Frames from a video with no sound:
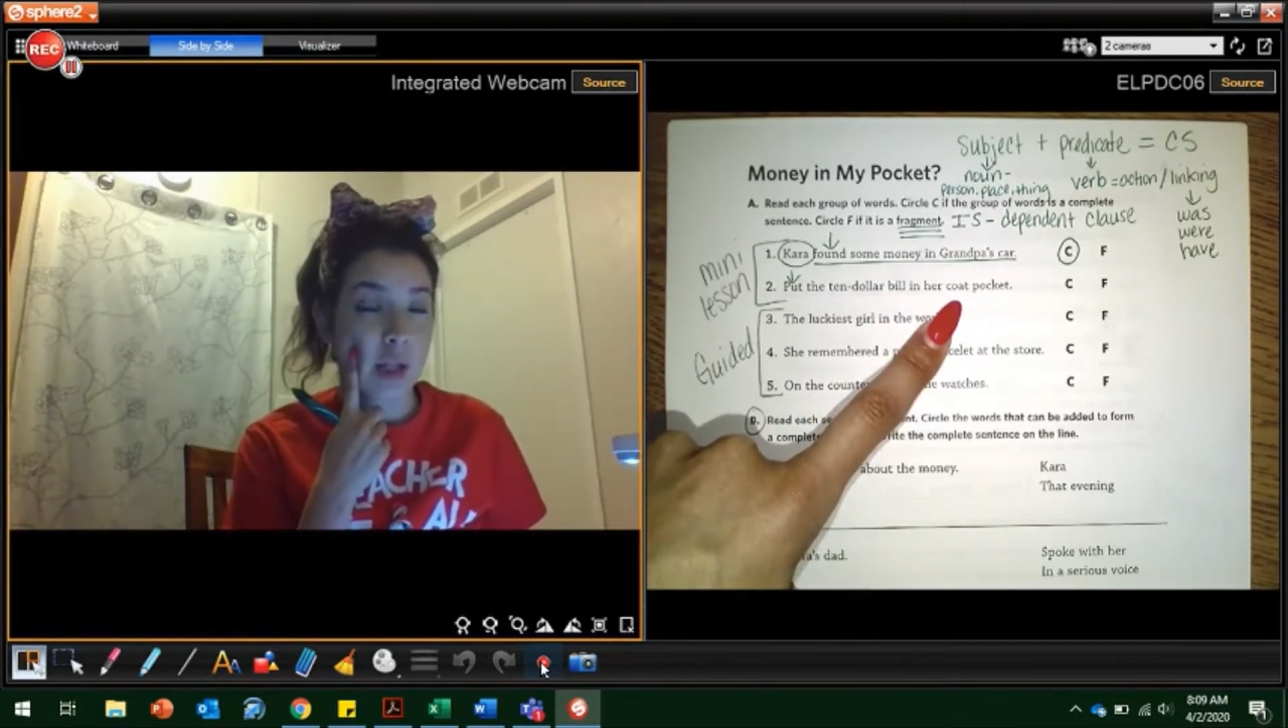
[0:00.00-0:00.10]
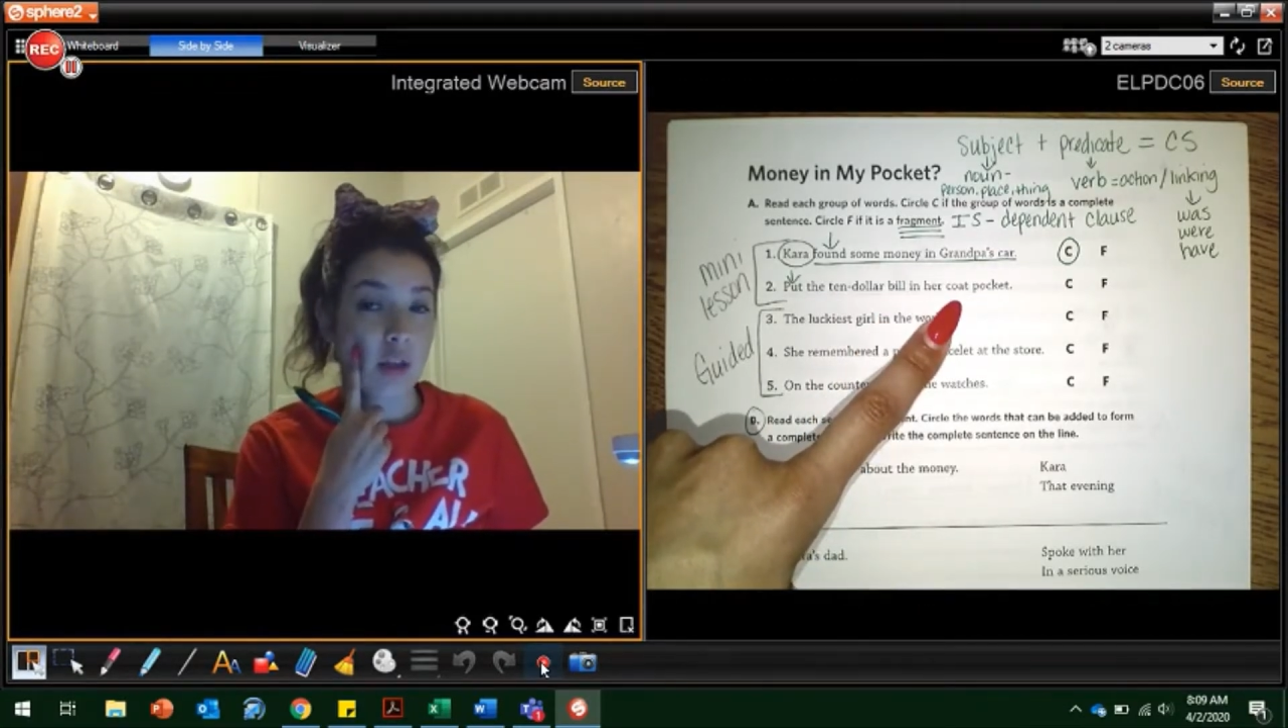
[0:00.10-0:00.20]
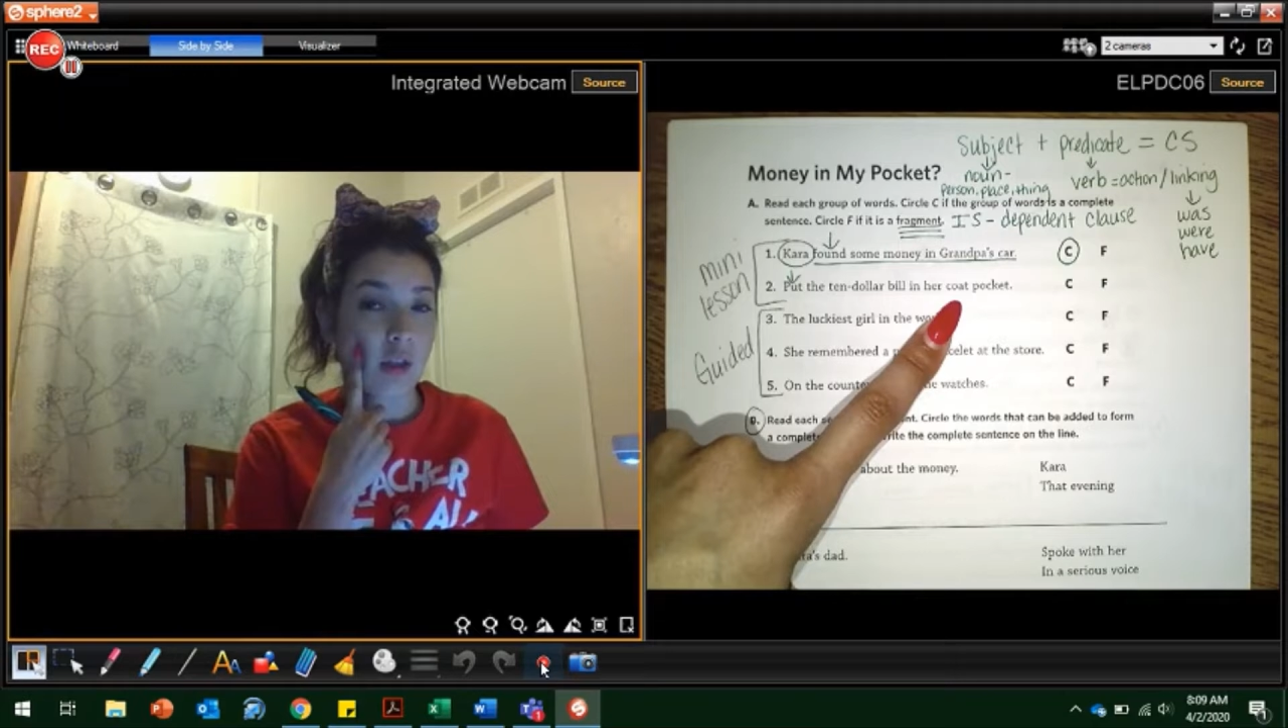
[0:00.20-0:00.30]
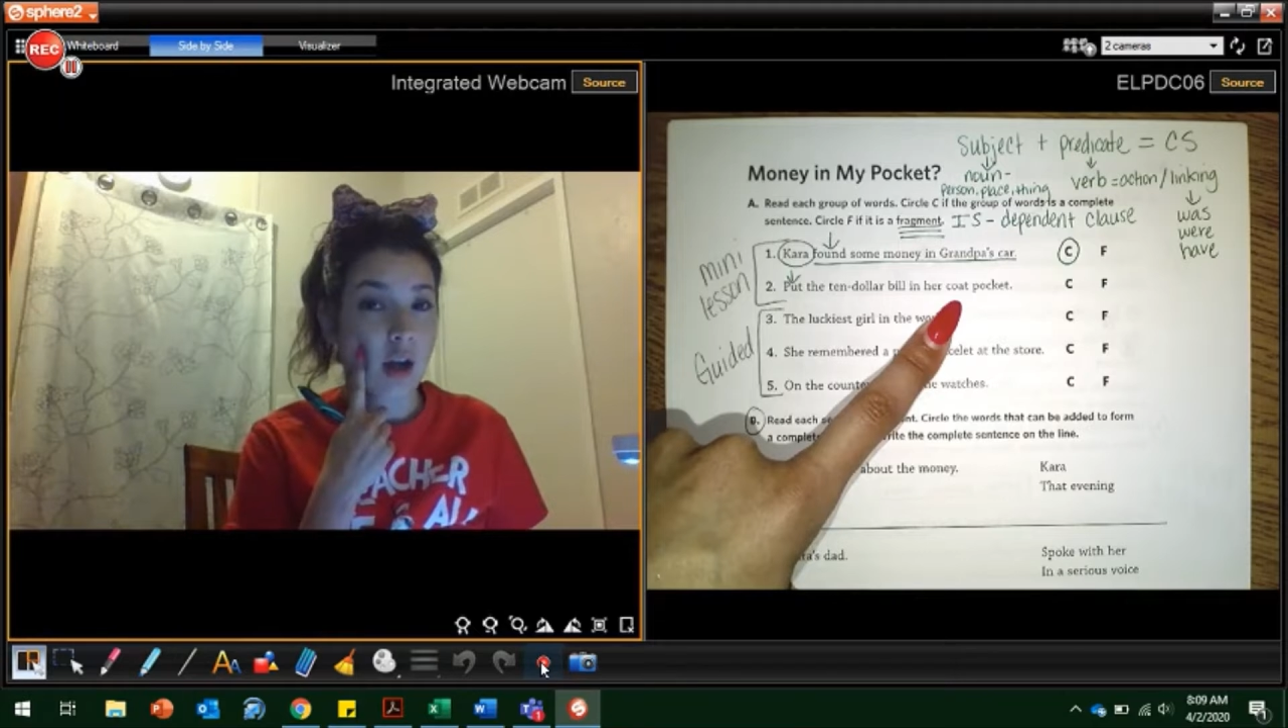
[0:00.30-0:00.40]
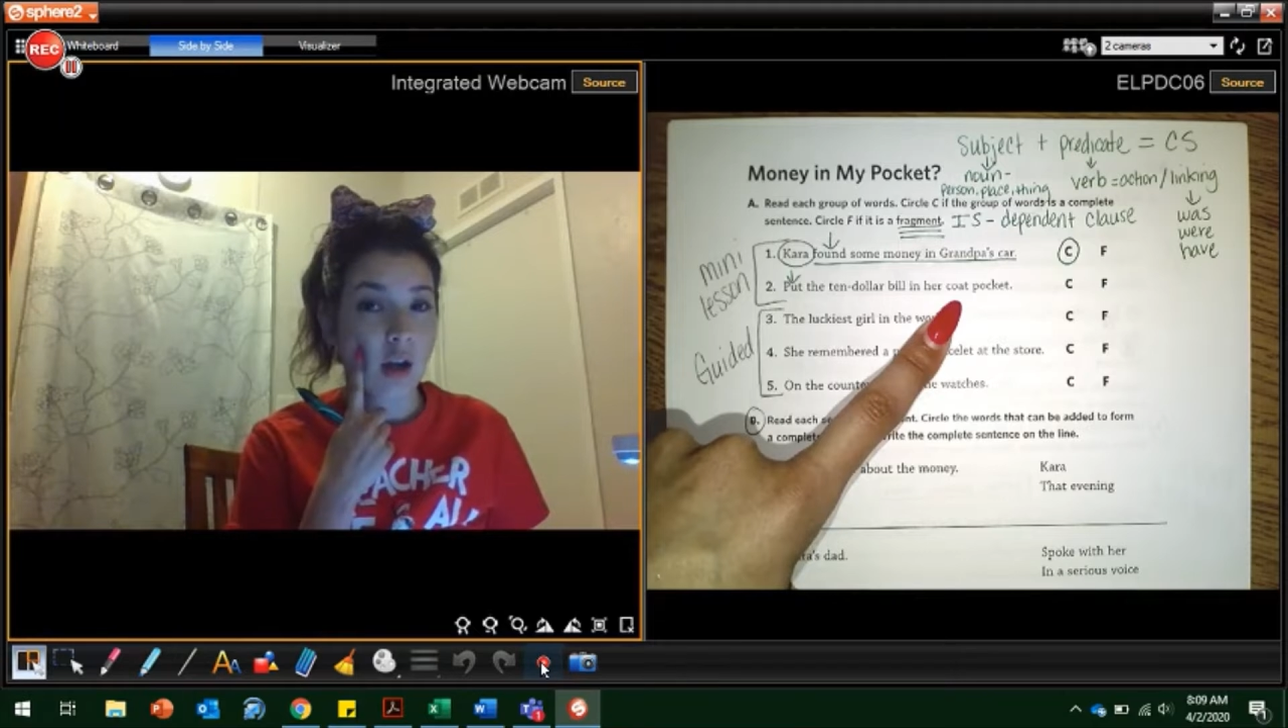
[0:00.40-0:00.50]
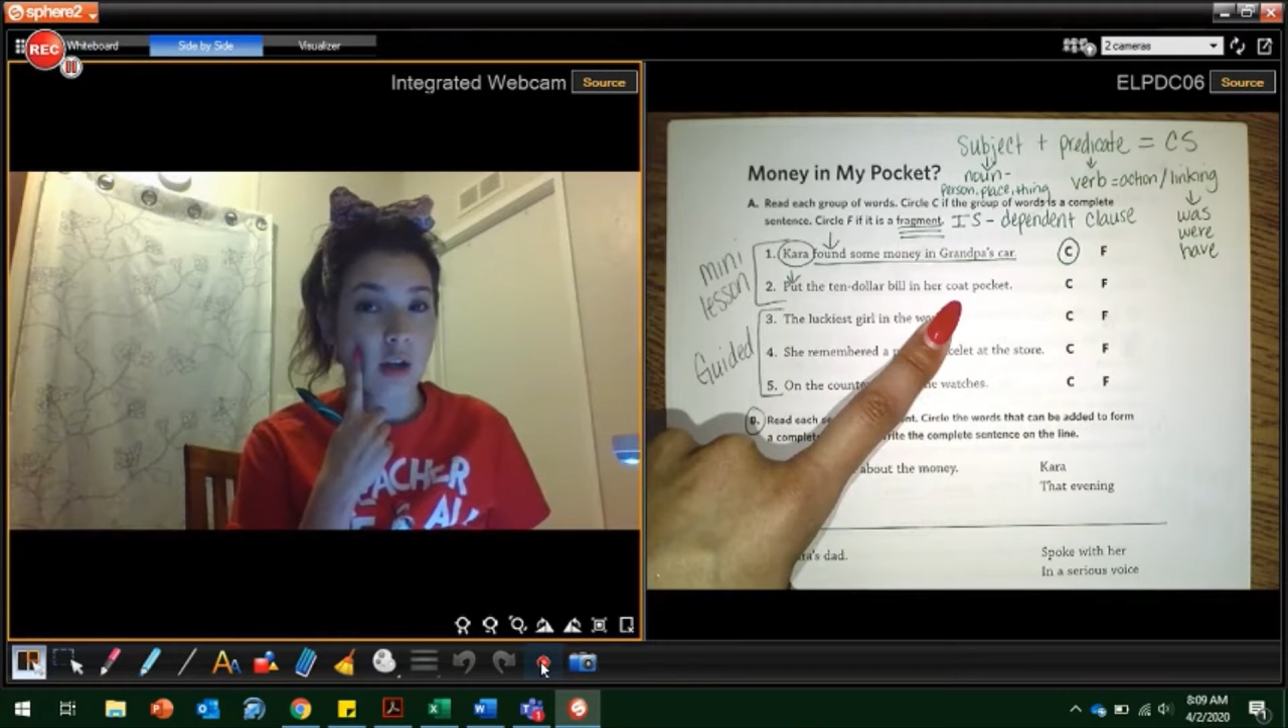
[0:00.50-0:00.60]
thought.